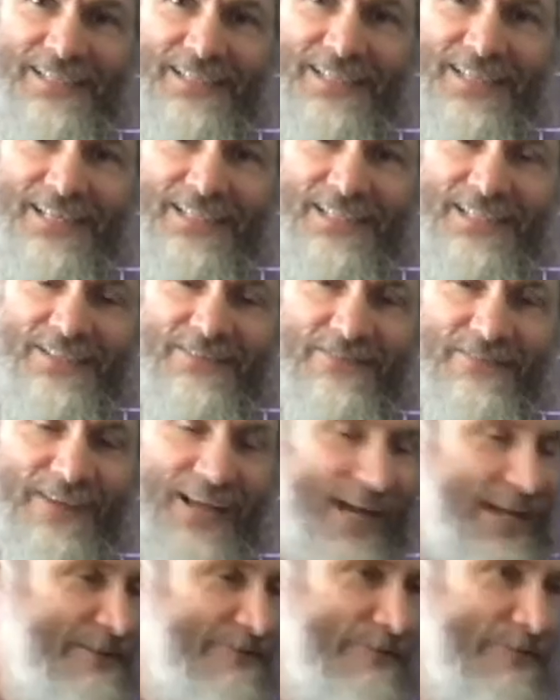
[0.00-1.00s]
get to
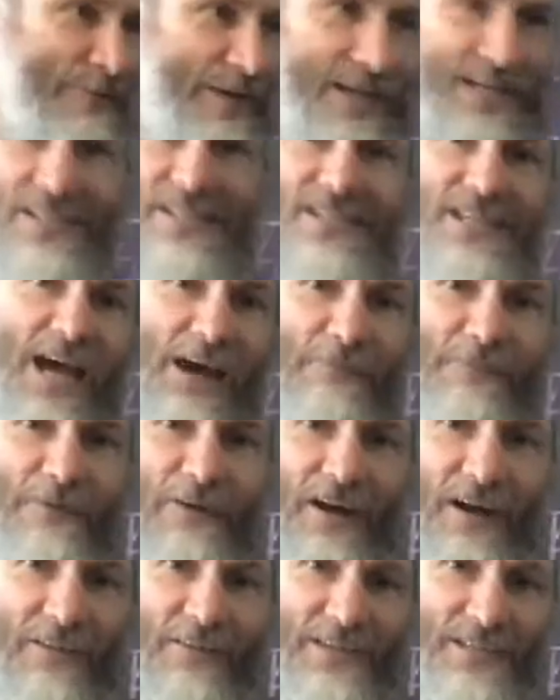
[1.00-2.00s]
kind of rediscover
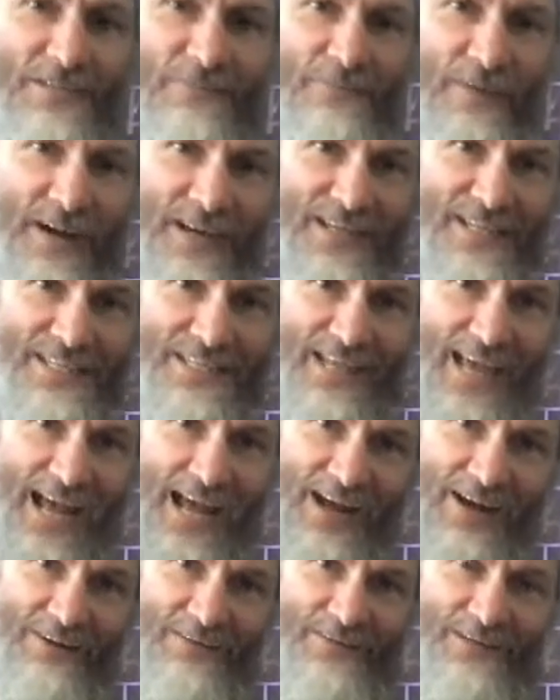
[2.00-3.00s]
all these funny
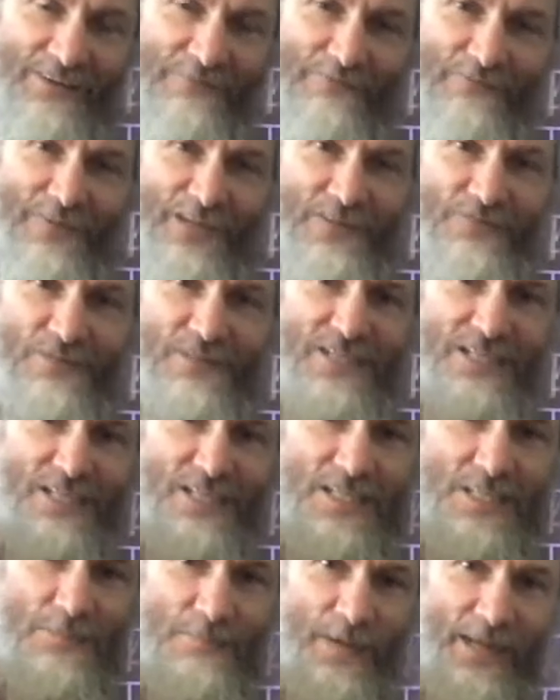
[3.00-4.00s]
sounds and interesting
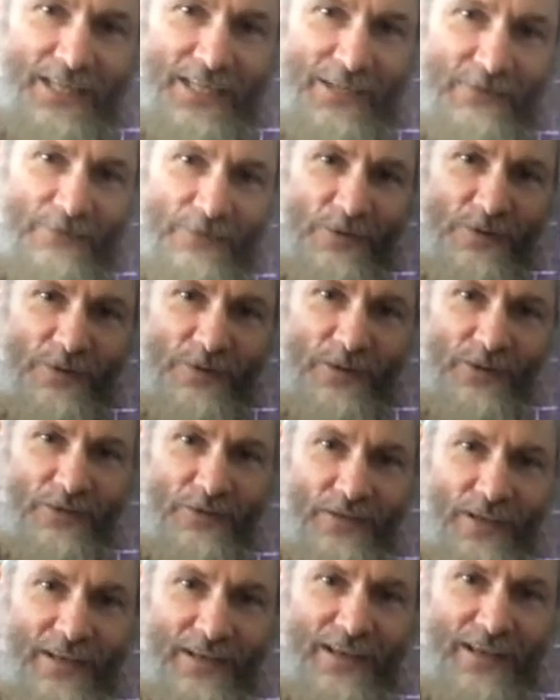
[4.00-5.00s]
spelling
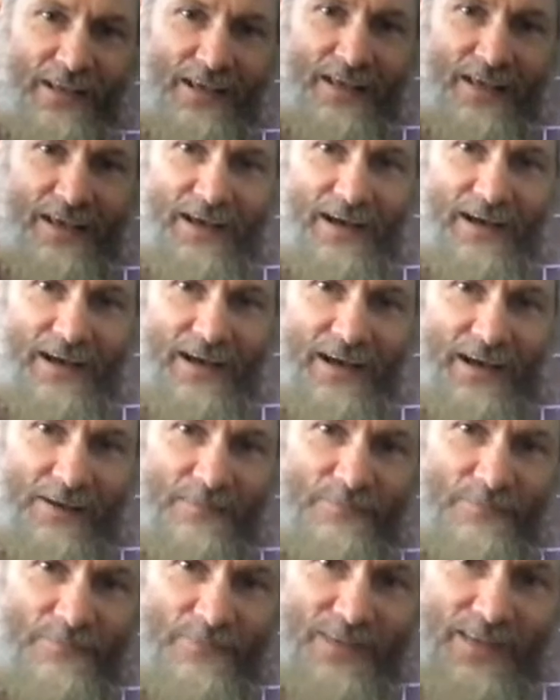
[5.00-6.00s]
rules and
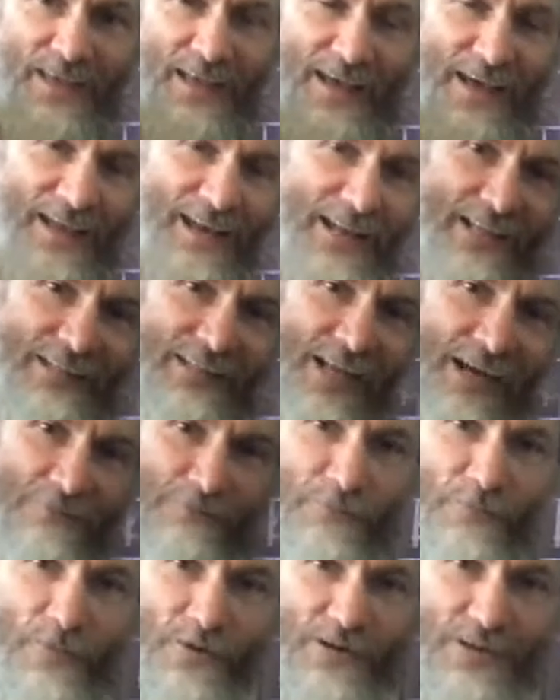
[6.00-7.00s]
I
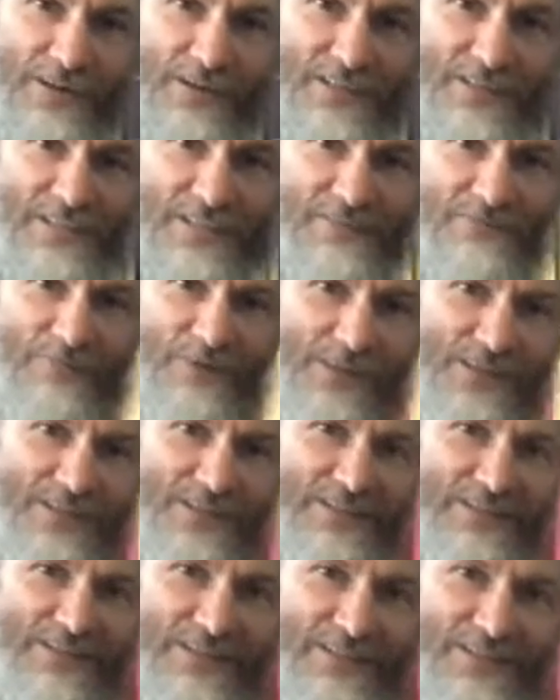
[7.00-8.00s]
love words.
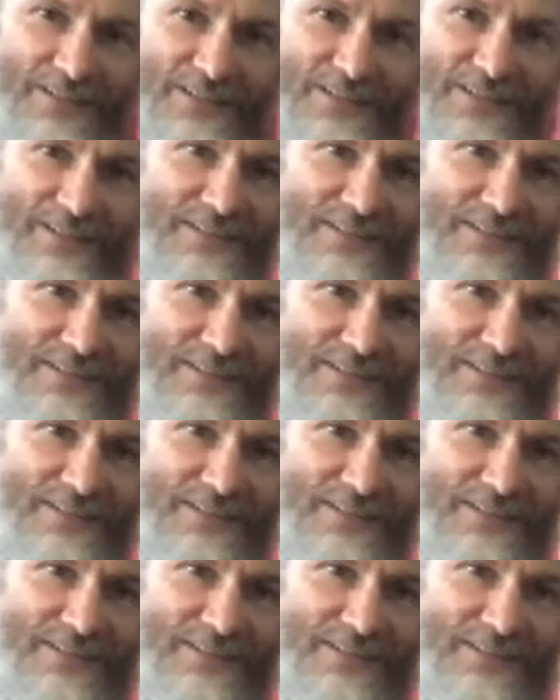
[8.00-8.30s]
Words are just